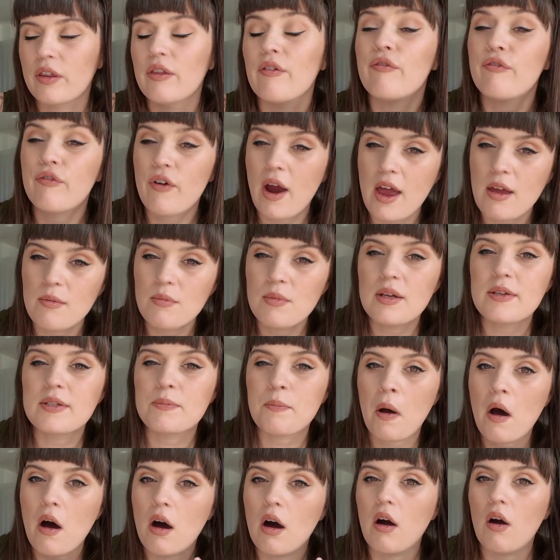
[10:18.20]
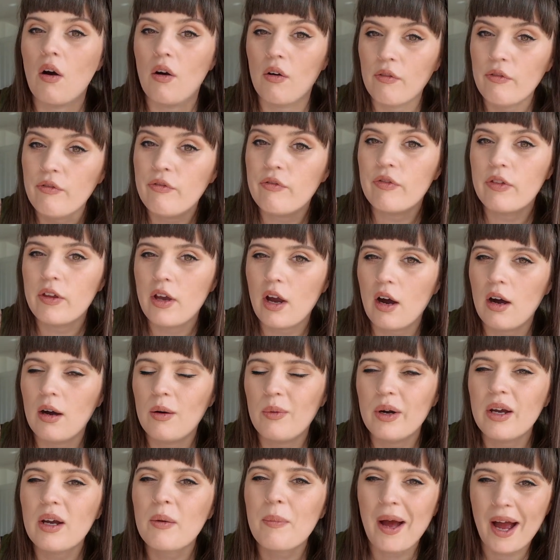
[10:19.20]
frame as part of the
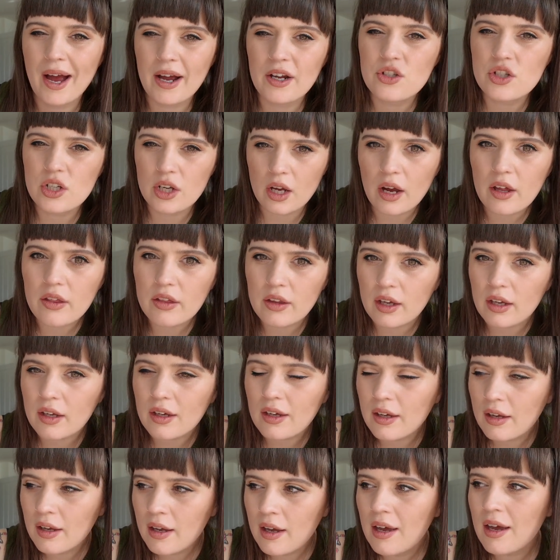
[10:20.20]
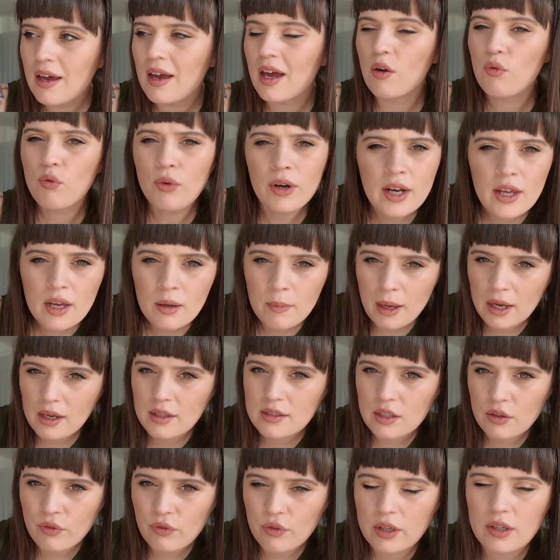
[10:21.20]
artwork, but actually I think it really can make a
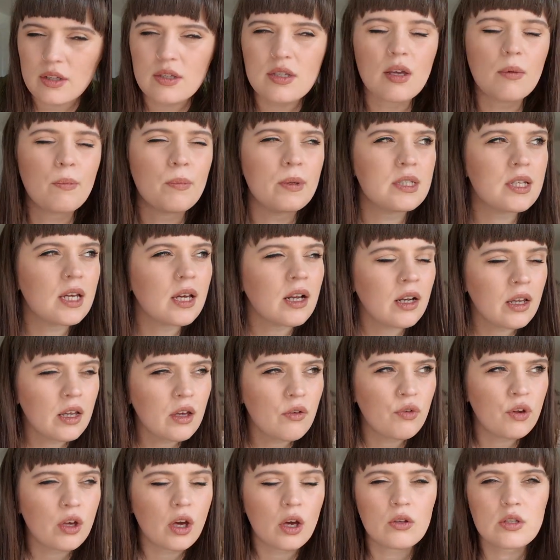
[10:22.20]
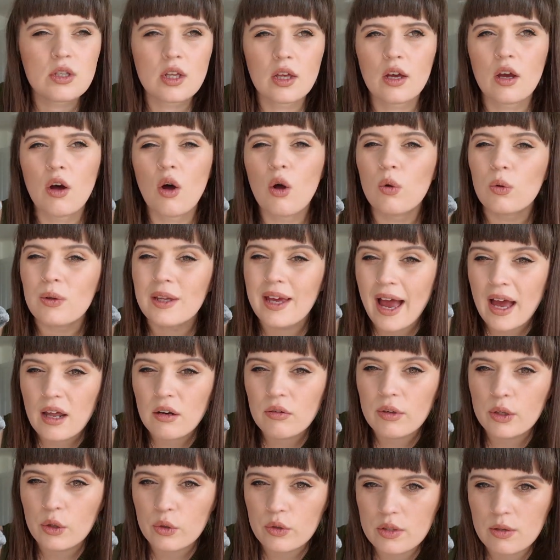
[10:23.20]
difference. Like particularly if you go to like an old
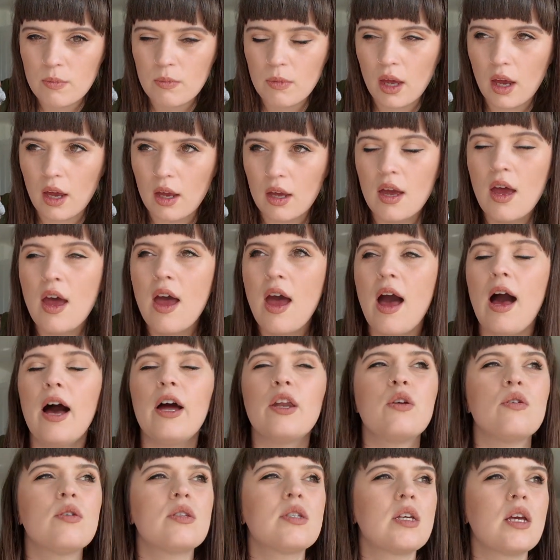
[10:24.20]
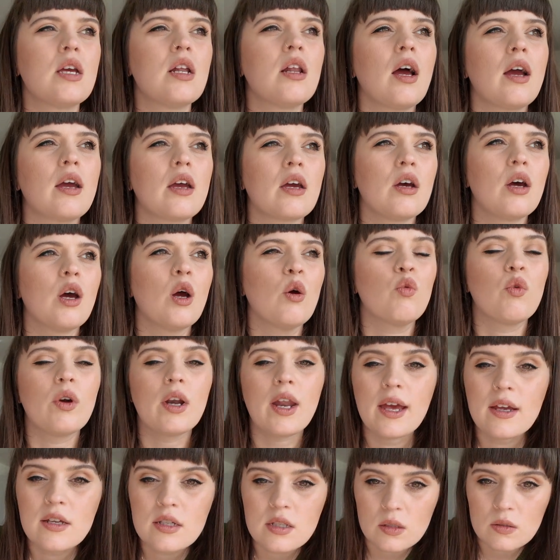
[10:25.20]
gallery or something and you see like a
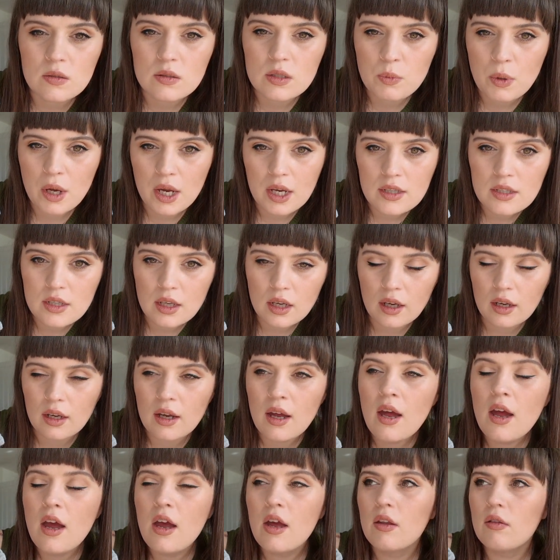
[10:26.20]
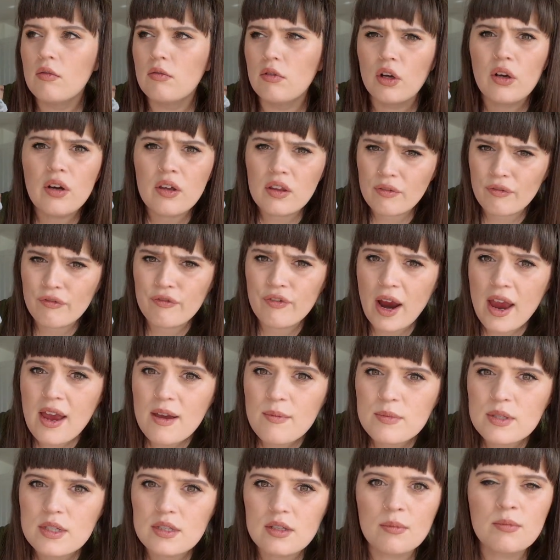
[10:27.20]
Renaissance painting, look at the
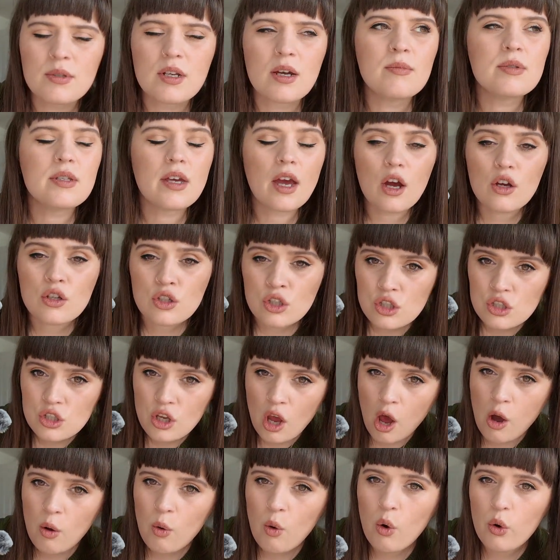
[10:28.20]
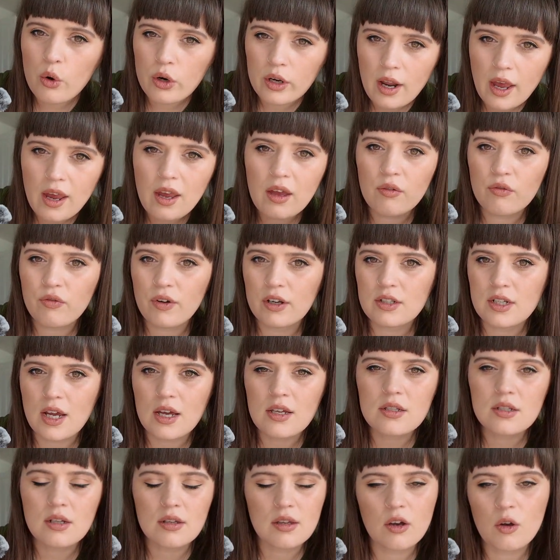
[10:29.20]
frames. Sometimes they are so ornate and
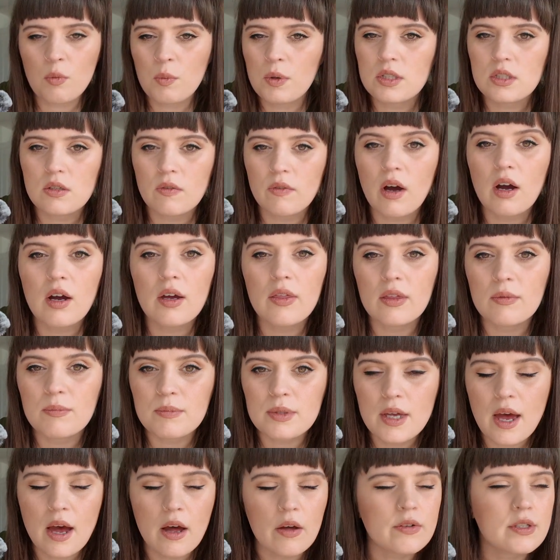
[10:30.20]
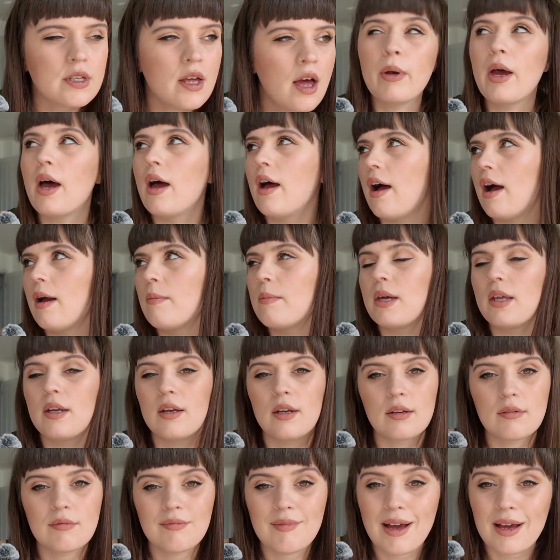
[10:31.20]
fantastic. They're a piece of art in themselves. But I
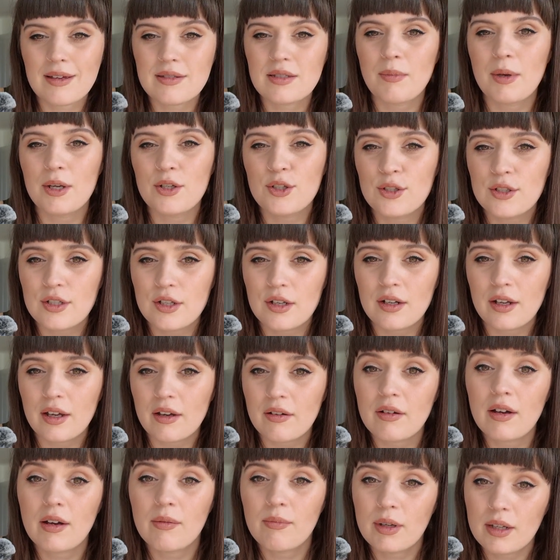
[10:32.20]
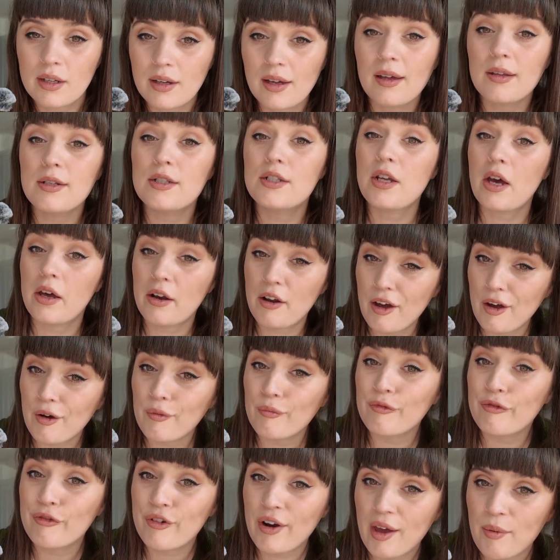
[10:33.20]
mean, as I mentioned earlier, I'm a
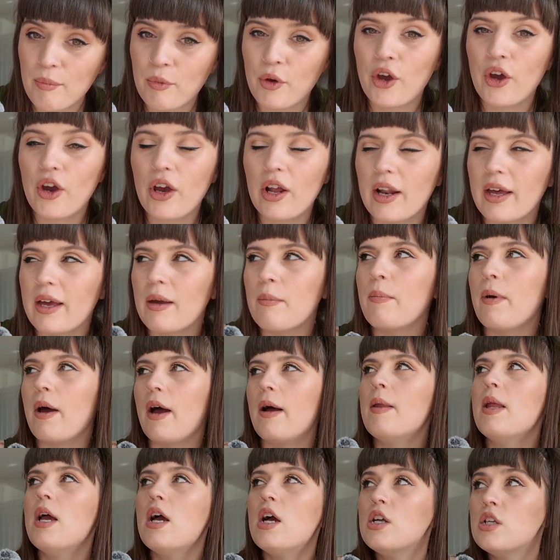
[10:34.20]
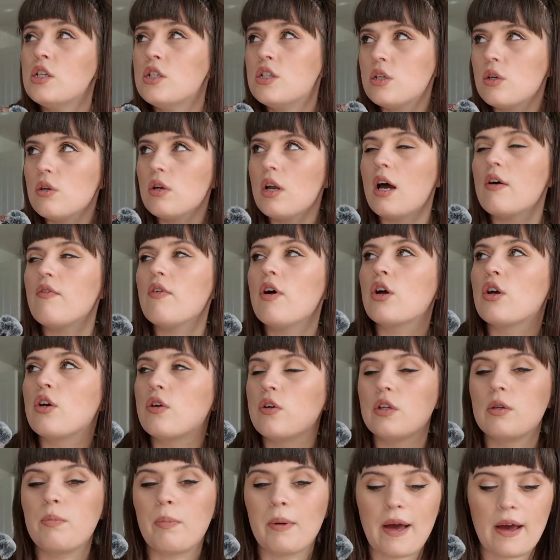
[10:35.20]
Dunelm frame girly, but do love a
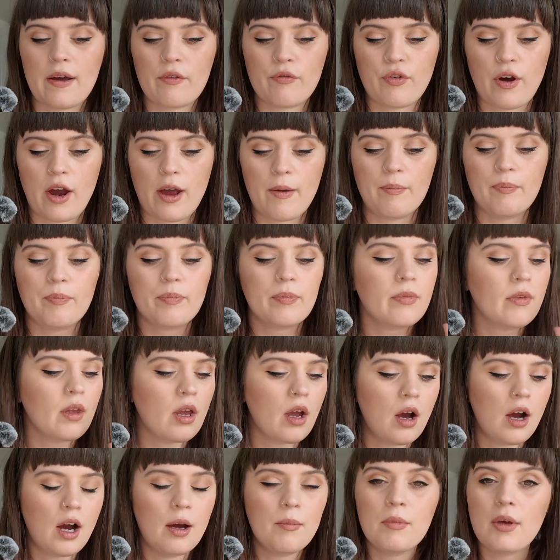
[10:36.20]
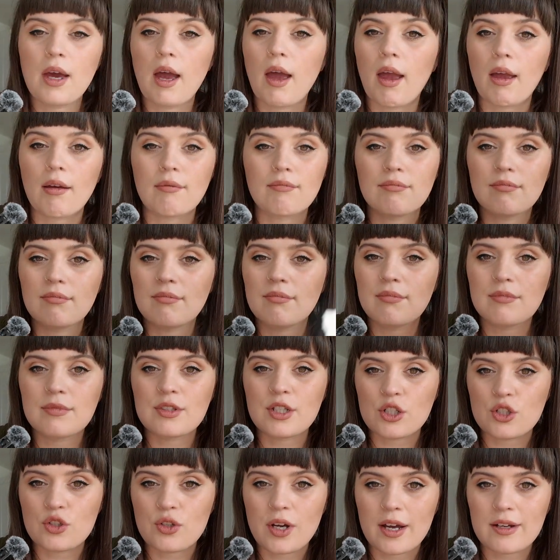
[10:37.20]
good black frame. I'm getting
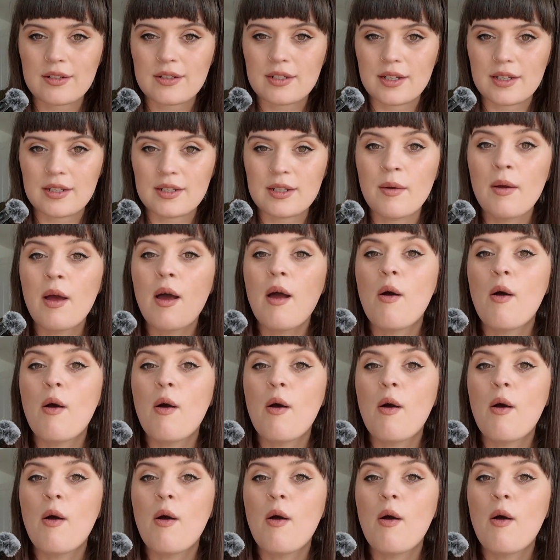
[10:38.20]
distracted.